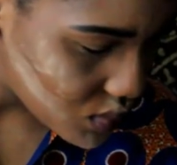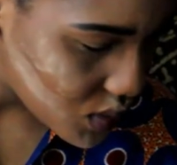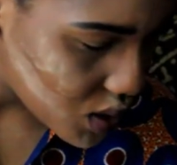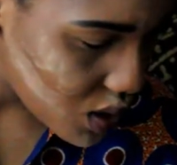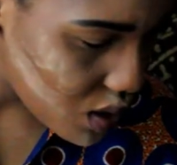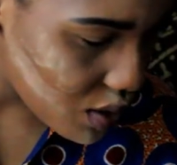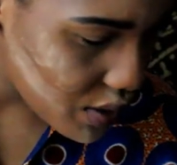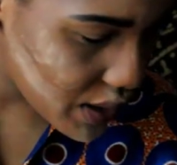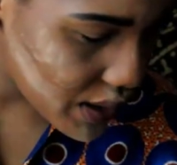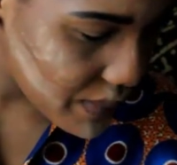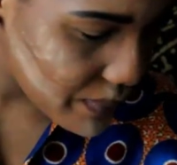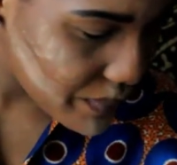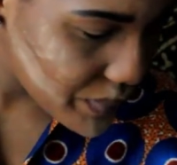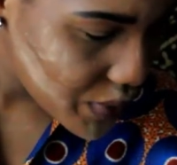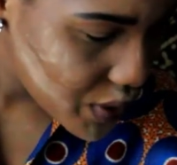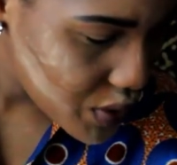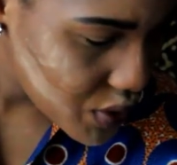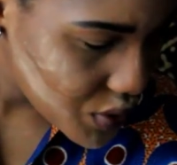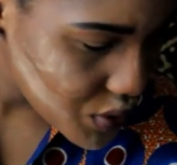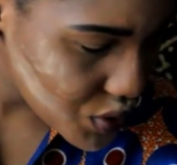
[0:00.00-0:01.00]
Okay,
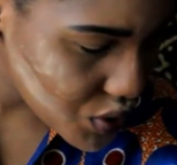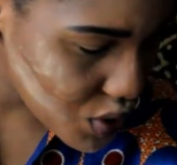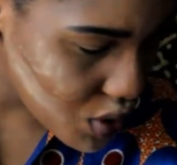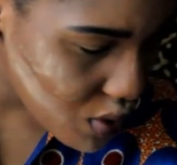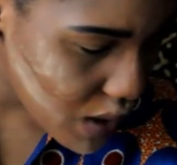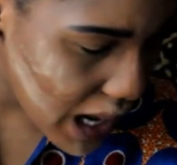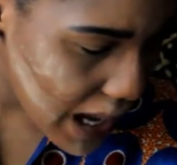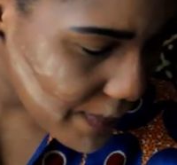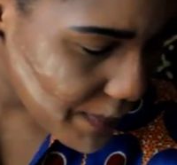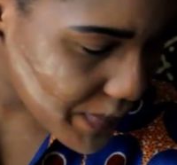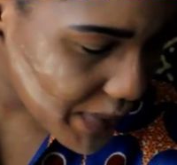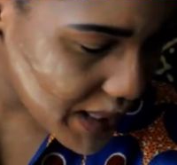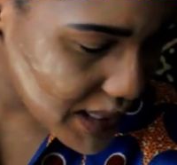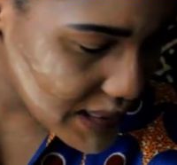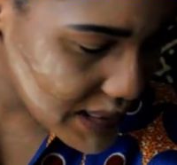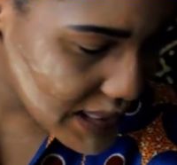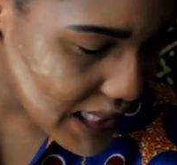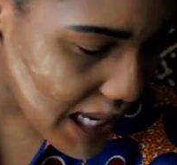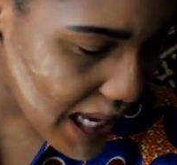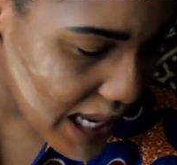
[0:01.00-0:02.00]
so après
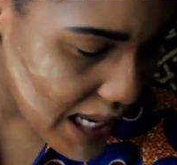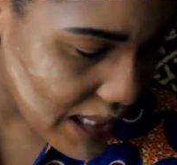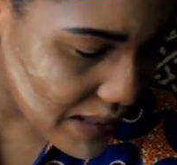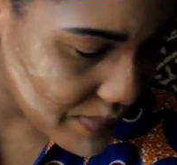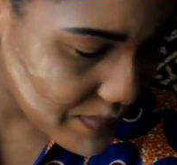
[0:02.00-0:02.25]
ça,